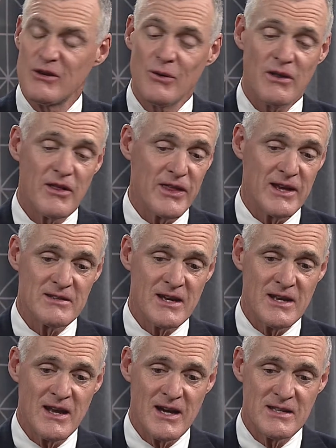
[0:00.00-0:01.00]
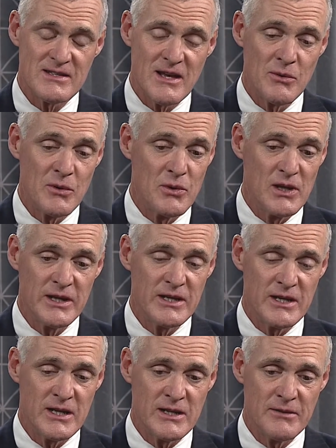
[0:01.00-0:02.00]
Two other things I'd say: we really
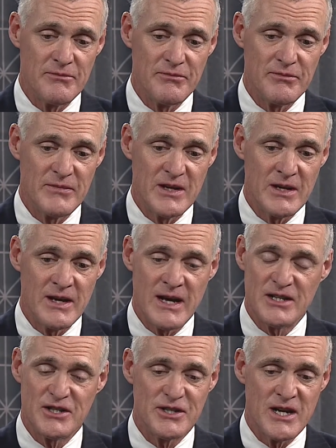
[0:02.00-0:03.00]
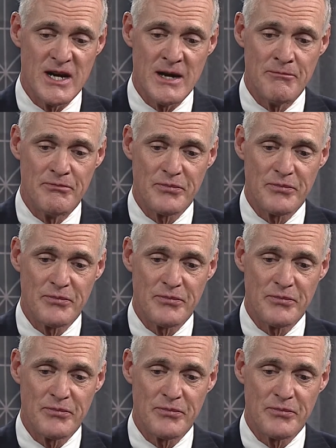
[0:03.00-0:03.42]
did a nice job,